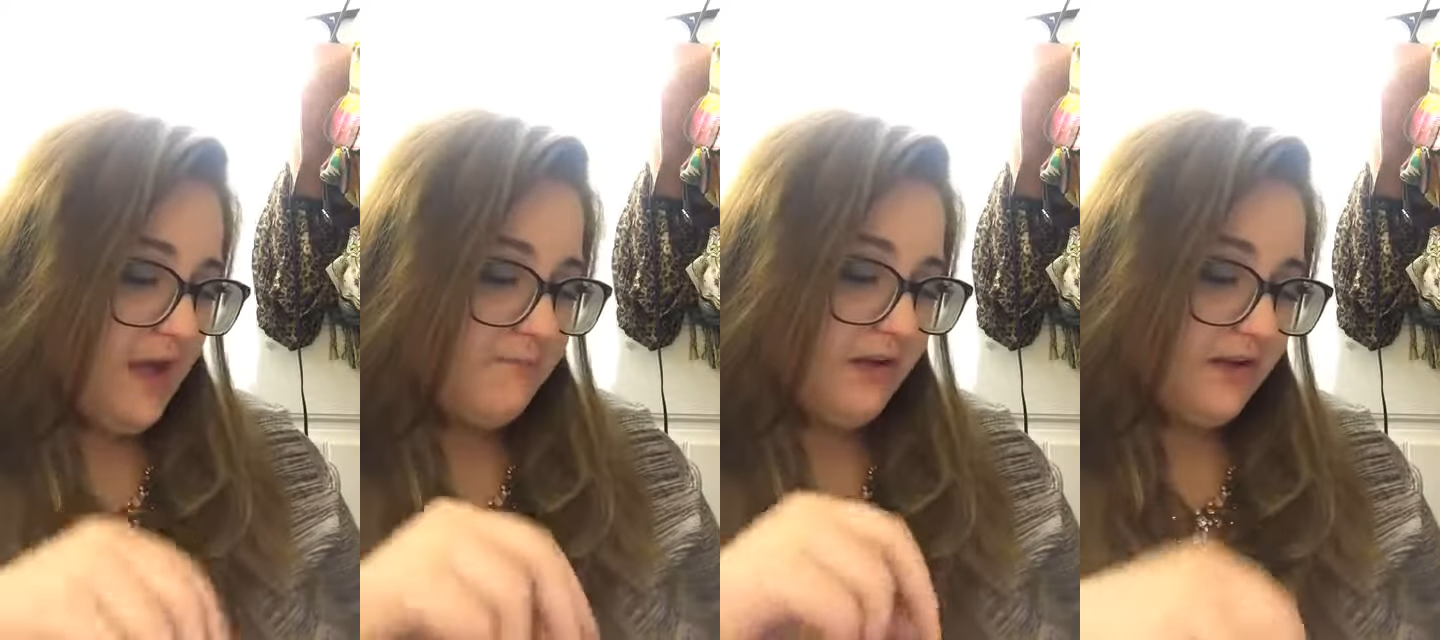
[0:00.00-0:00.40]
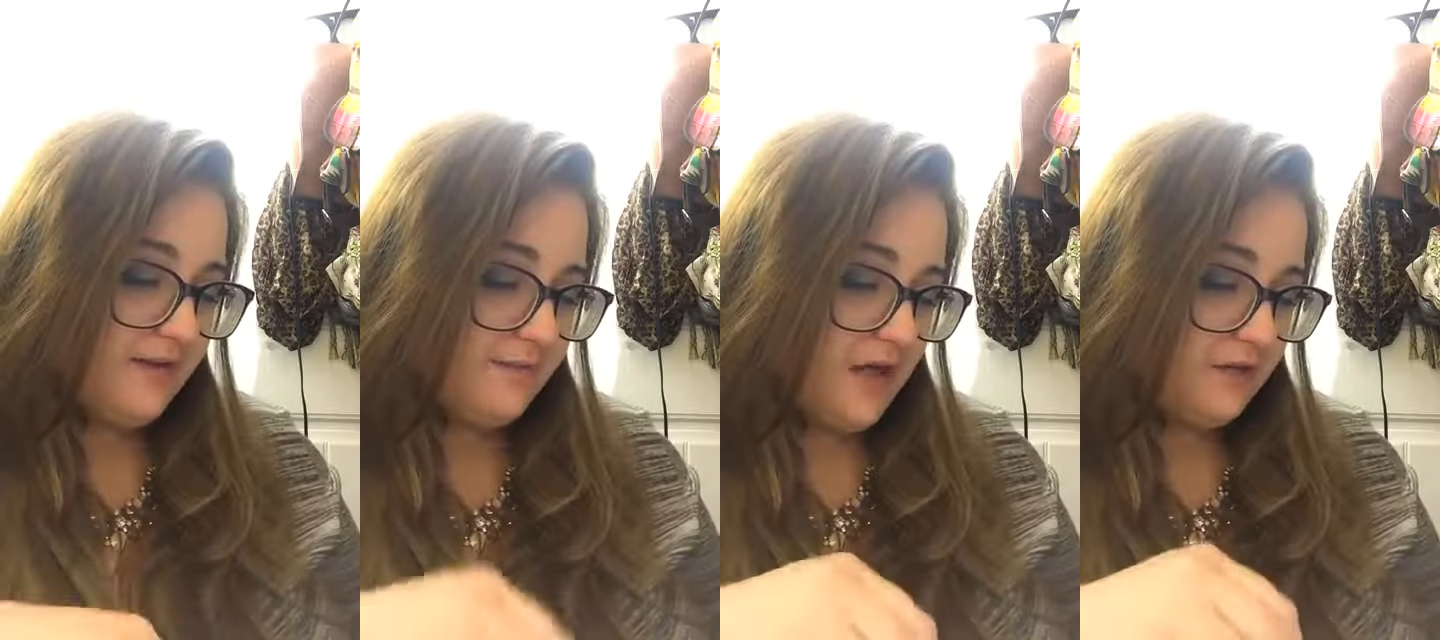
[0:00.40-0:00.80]
Millions
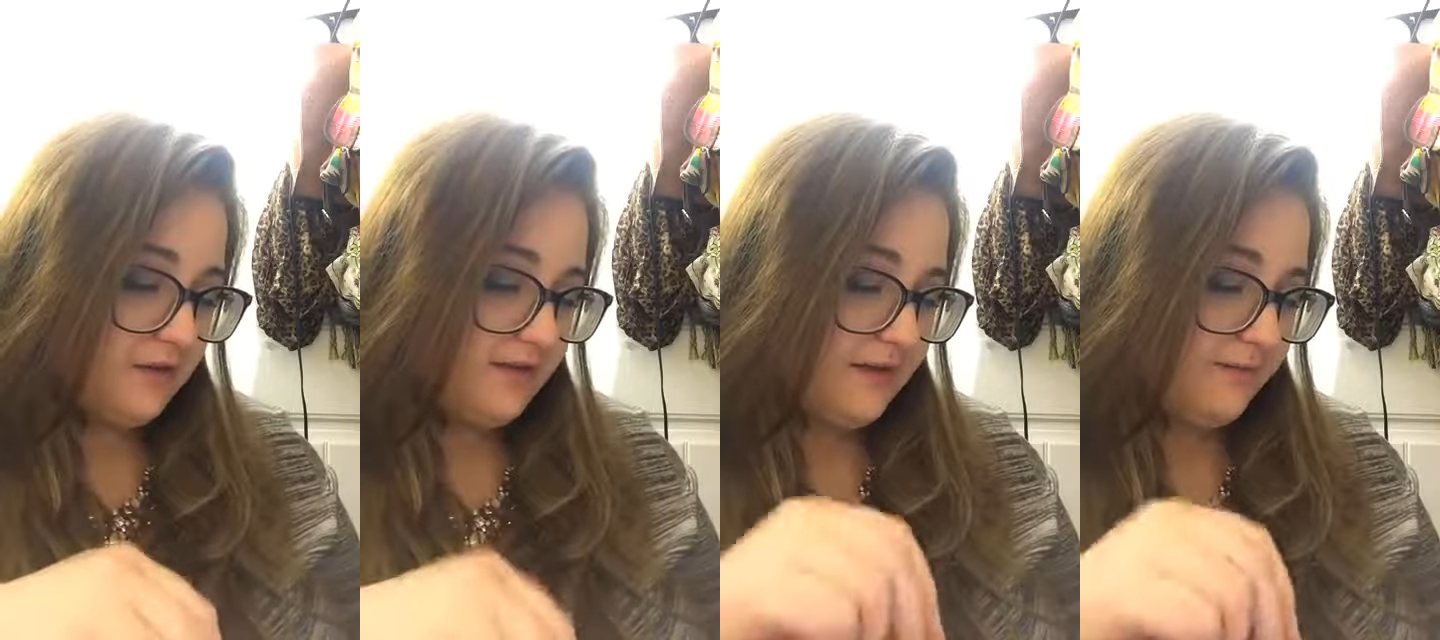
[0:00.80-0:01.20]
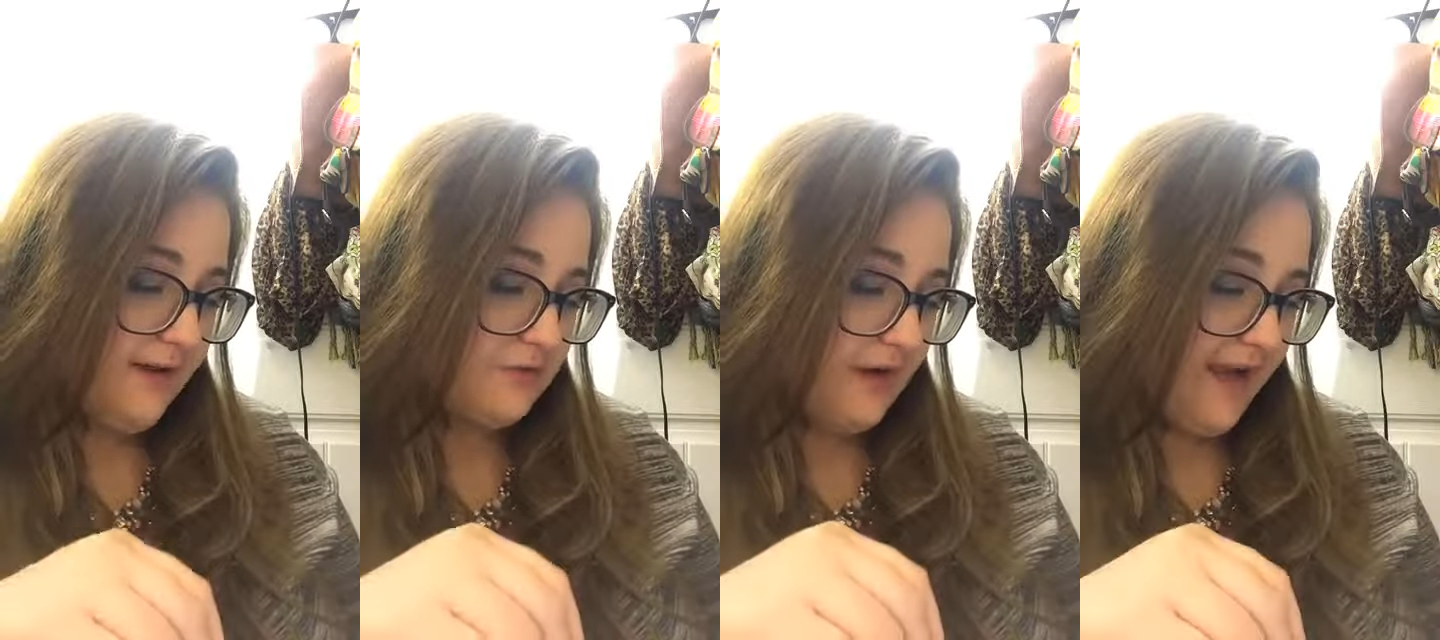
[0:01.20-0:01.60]
of dollars in
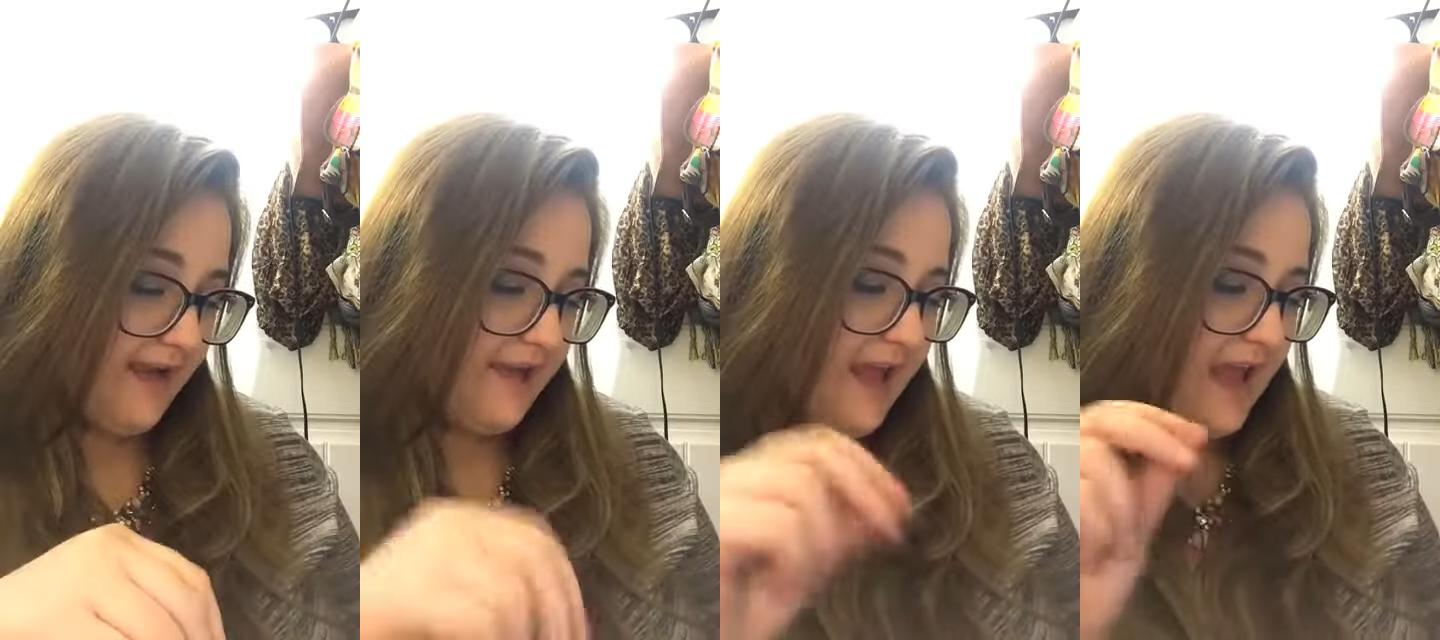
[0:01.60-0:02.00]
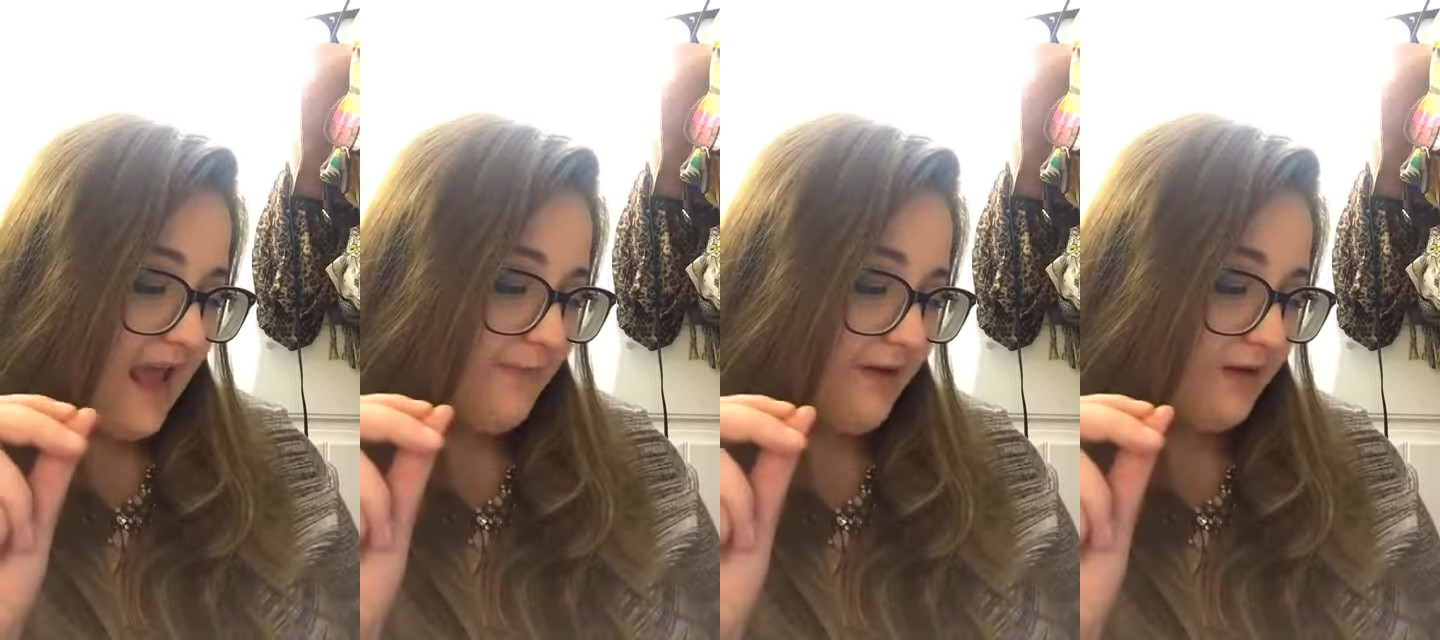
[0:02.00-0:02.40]
federal aid
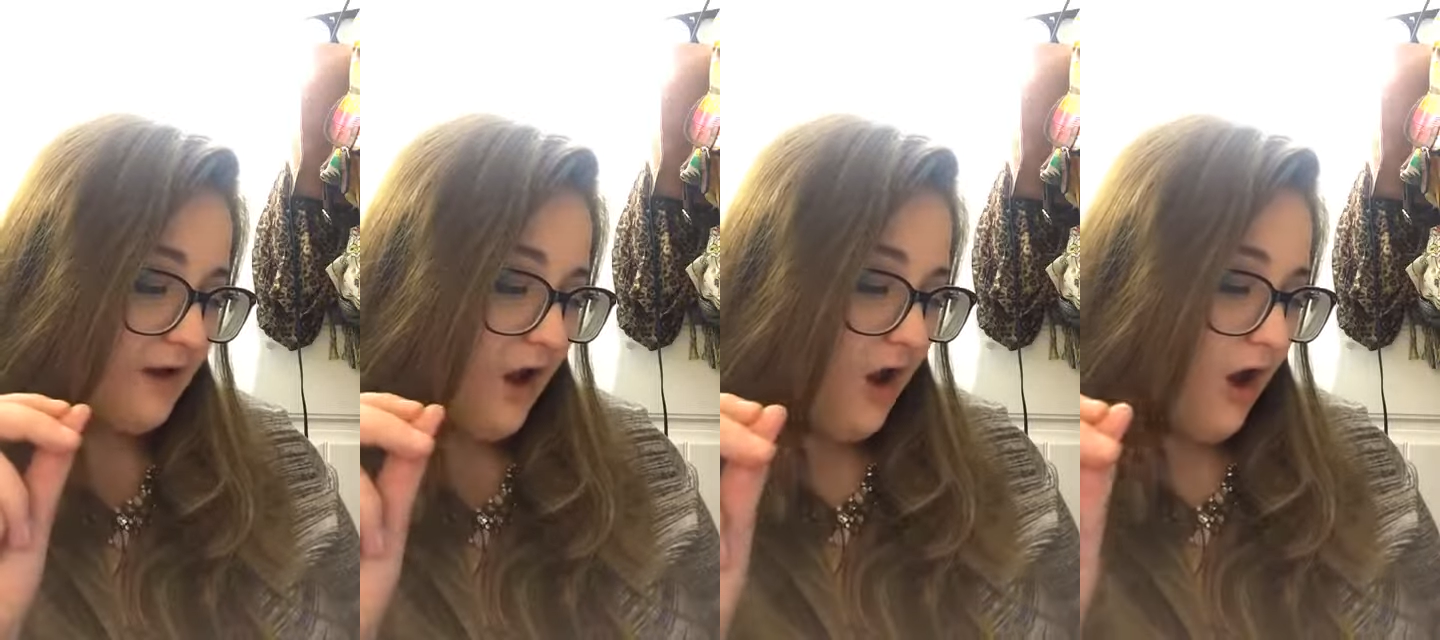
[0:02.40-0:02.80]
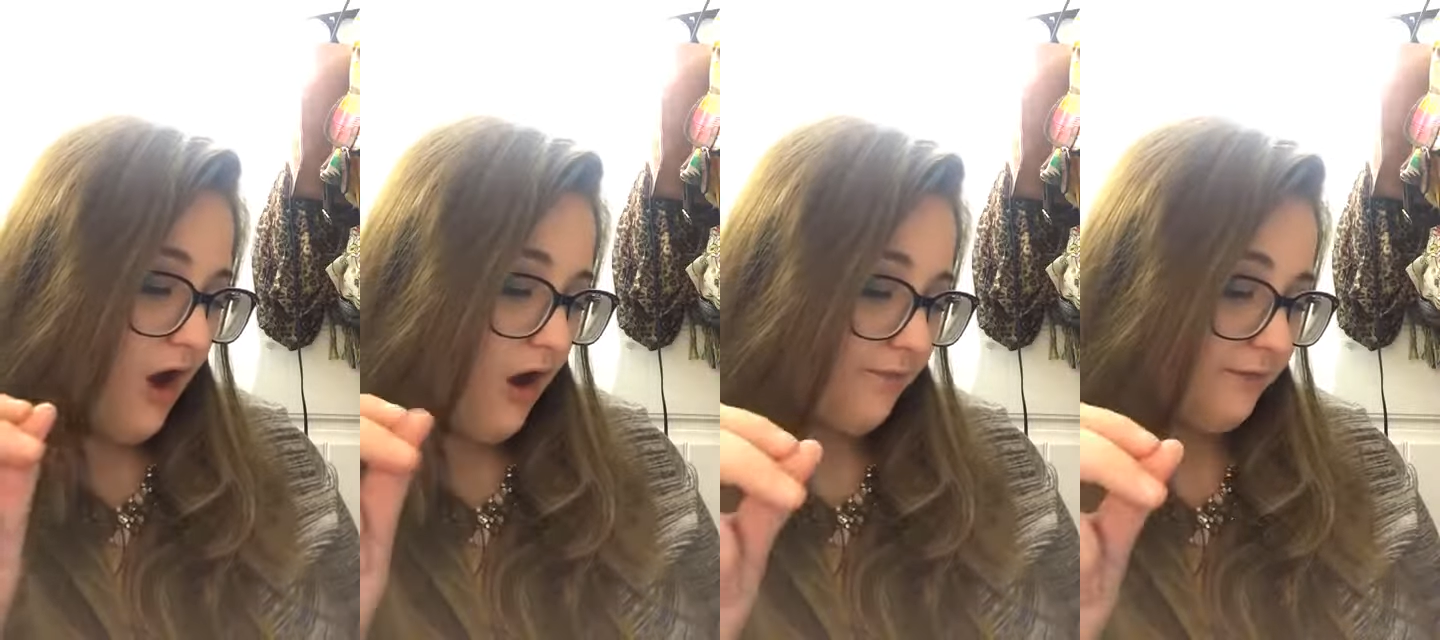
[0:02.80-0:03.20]
have been
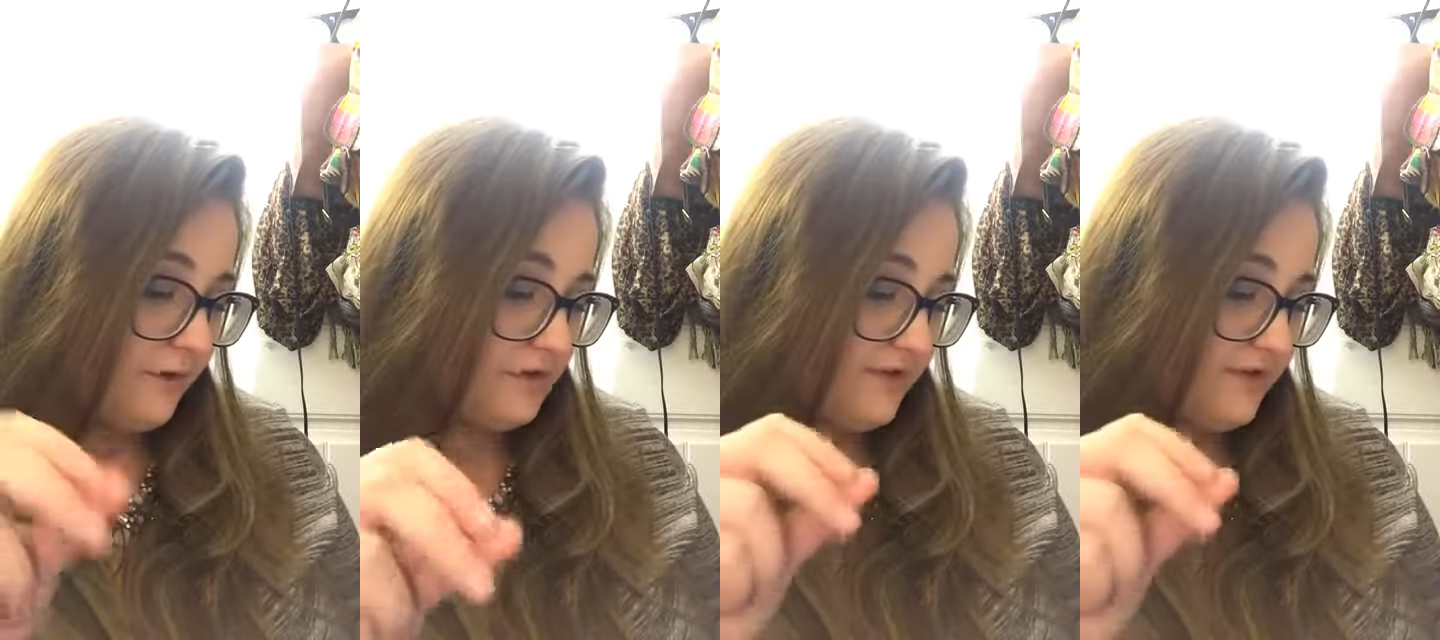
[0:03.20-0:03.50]
offered to